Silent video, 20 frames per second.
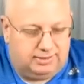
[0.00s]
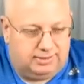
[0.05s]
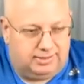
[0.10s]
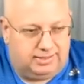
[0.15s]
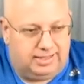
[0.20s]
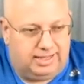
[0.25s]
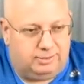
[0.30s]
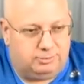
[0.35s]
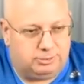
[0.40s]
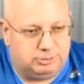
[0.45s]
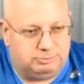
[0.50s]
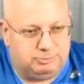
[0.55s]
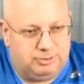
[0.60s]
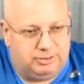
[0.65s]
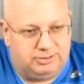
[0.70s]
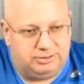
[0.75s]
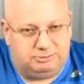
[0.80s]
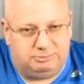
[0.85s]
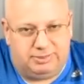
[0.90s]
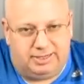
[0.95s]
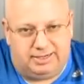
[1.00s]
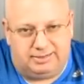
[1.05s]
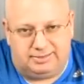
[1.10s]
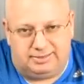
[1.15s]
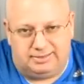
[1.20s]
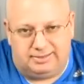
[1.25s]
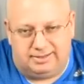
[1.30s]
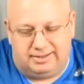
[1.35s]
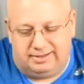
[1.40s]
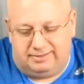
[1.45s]
The guy responded back
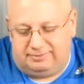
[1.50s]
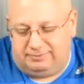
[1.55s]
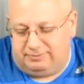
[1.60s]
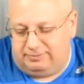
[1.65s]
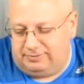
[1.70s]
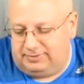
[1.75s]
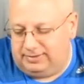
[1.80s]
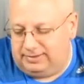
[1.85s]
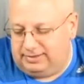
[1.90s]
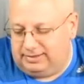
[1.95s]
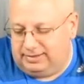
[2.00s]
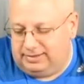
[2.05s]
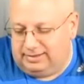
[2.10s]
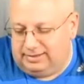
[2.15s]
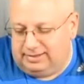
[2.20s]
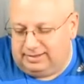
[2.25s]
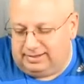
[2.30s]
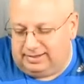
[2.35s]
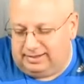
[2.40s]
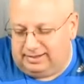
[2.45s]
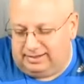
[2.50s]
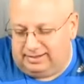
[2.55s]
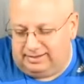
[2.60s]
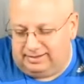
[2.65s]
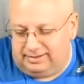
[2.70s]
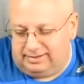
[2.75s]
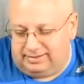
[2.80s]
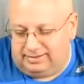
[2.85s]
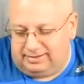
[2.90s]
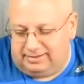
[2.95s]
today,
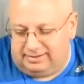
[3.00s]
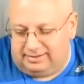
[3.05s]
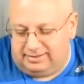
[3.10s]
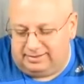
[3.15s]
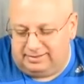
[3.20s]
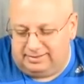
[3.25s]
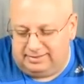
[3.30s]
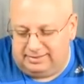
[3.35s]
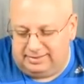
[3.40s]
and uh,